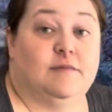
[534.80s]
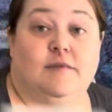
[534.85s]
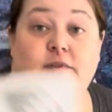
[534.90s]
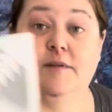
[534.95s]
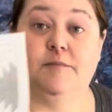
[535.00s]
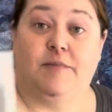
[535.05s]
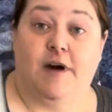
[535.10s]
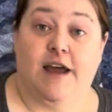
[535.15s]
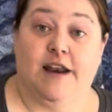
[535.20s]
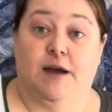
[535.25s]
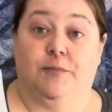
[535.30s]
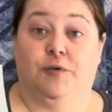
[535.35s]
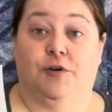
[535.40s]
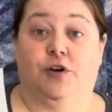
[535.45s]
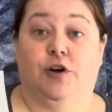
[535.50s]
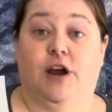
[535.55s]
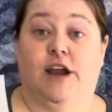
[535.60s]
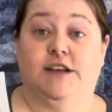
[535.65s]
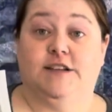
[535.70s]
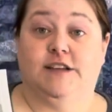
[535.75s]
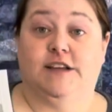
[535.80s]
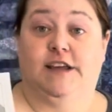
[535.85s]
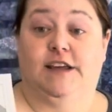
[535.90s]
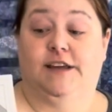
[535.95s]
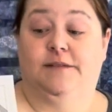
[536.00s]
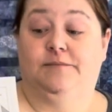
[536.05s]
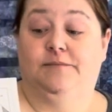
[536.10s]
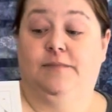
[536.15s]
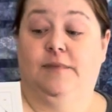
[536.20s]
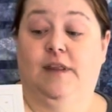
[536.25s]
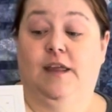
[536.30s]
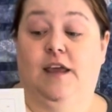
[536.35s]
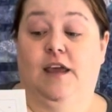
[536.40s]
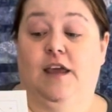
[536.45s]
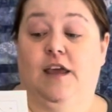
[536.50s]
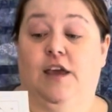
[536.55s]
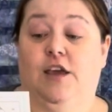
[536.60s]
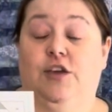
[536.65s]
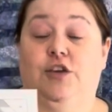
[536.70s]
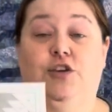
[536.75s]
Pineapple Crazy,
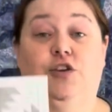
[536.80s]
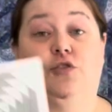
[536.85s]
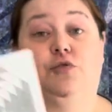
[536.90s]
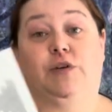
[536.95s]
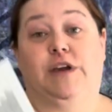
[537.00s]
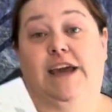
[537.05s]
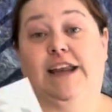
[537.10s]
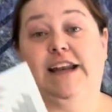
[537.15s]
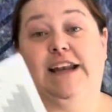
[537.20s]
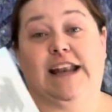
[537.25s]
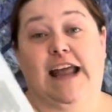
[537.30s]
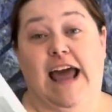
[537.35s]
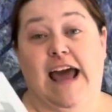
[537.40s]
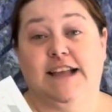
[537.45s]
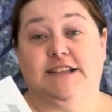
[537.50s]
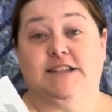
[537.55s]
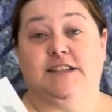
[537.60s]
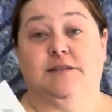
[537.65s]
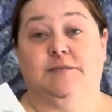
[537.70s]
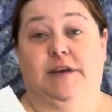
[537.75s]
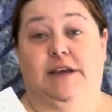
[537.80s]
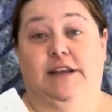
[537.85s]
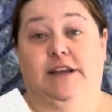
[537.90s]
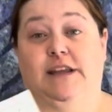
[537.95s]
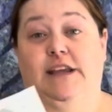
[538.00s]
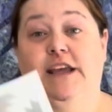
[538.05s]
you get an estimate